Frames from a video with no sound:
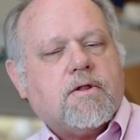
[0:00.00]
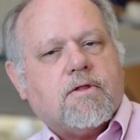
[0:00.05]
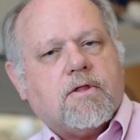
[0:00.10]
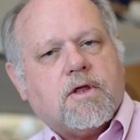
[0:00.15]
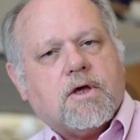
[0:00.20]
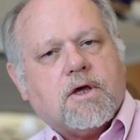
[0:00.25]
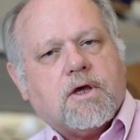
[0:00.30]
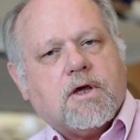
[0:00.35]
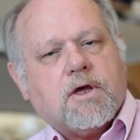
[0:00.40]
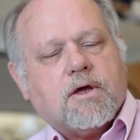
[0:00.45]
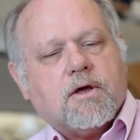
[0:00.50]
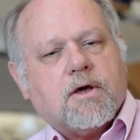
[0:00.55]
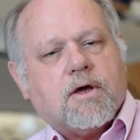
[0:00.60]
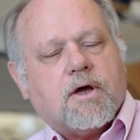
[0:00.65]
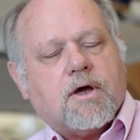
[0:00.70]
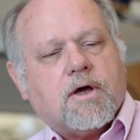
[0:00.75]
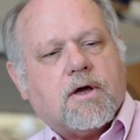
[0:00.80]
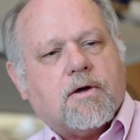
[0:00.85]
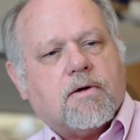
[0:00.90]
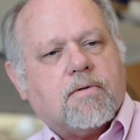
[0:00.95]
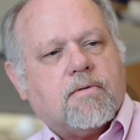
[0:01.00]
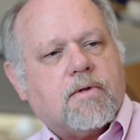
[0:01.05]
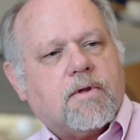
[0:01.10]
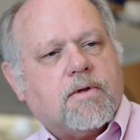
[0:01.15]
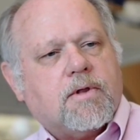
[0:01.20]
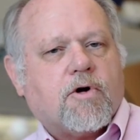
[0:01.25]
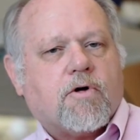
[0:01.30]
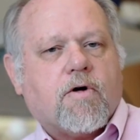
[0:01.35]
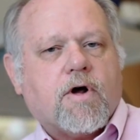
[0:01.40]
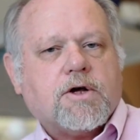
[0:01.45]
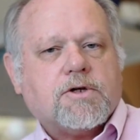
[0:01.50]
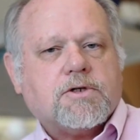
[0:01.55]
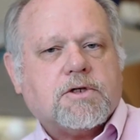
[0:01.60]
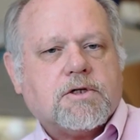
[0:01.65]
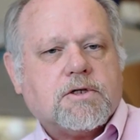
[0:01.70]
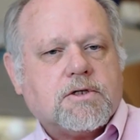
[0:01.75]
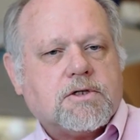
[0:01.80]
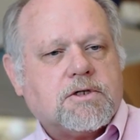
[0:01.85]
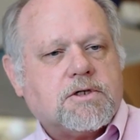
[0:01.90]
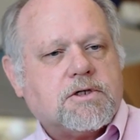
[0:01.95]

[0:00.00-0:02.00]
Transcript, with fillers: the uh, progression of the